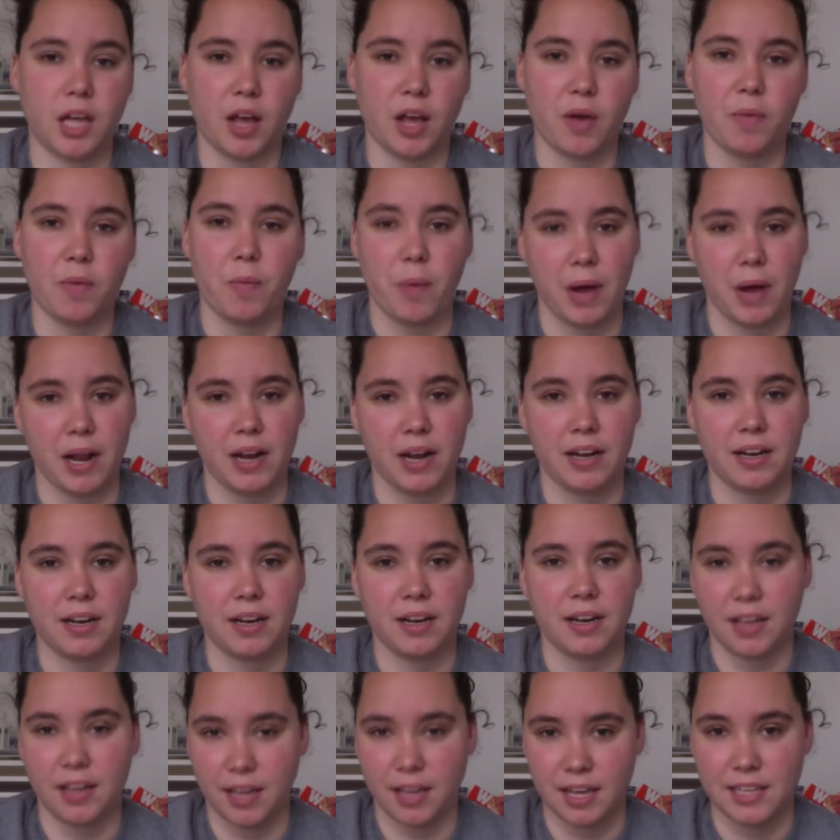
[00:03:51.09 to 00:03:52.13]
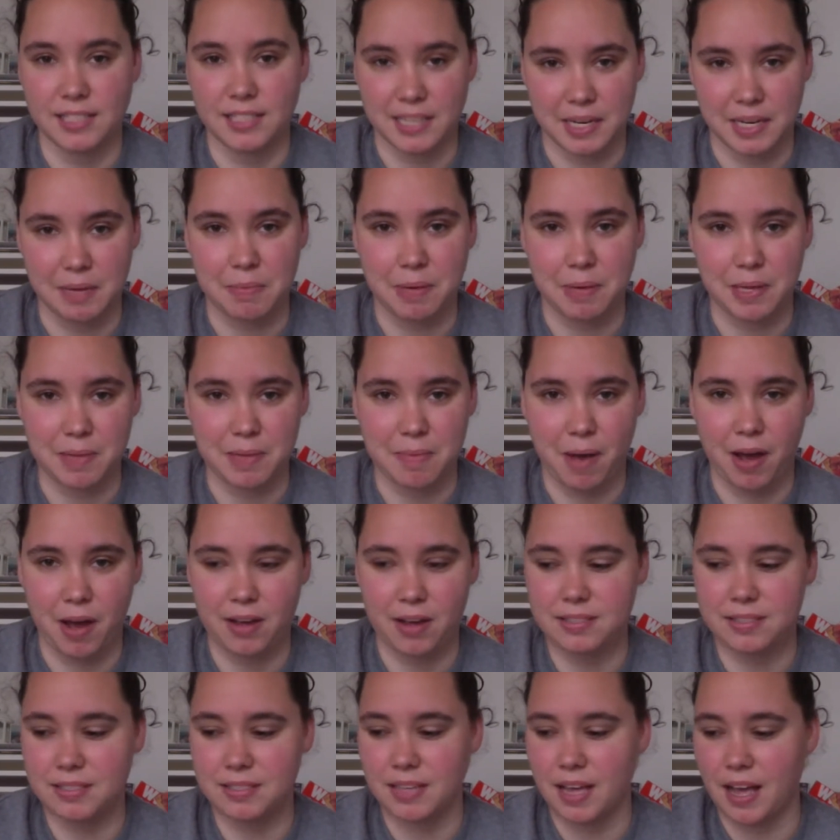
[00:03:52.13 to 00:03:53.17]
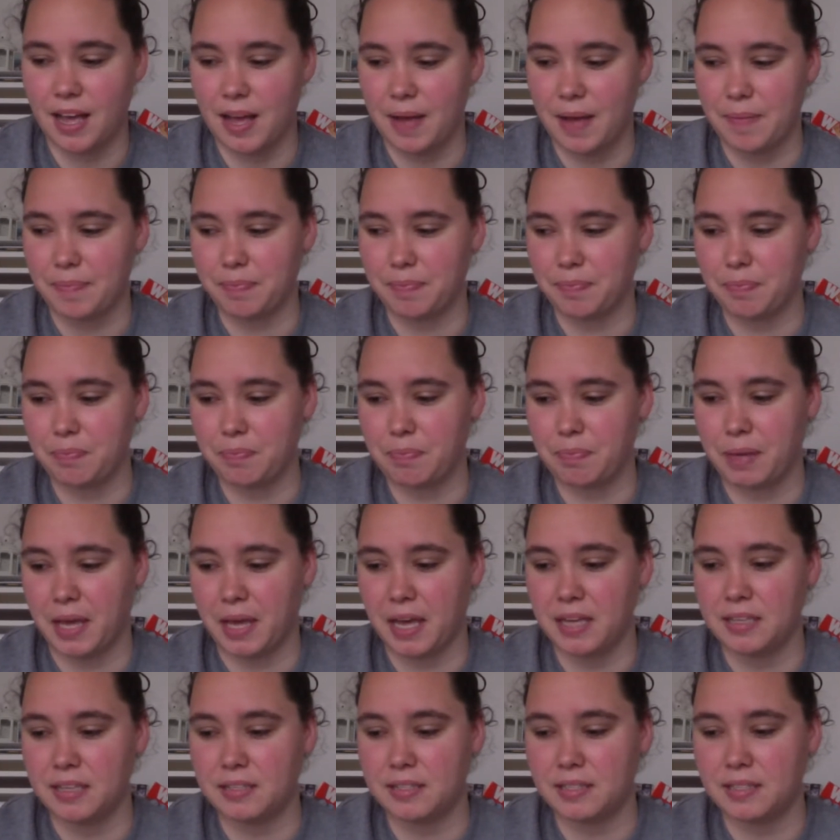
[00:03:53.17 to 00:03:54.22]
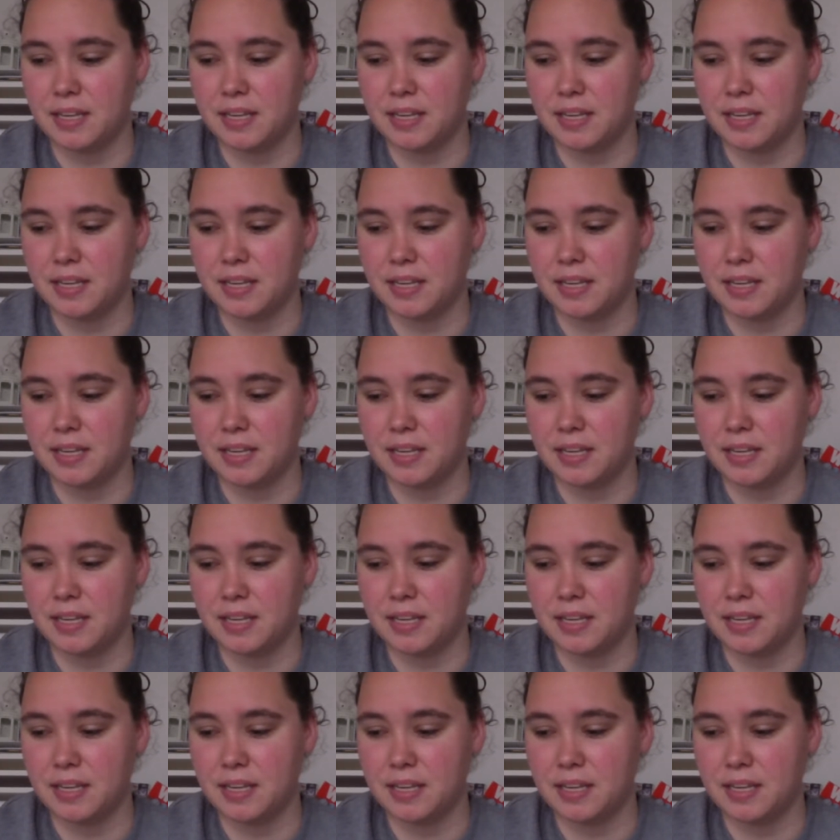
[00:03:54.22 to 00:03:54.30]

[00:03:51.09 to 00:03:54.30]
what is going to be in the box, because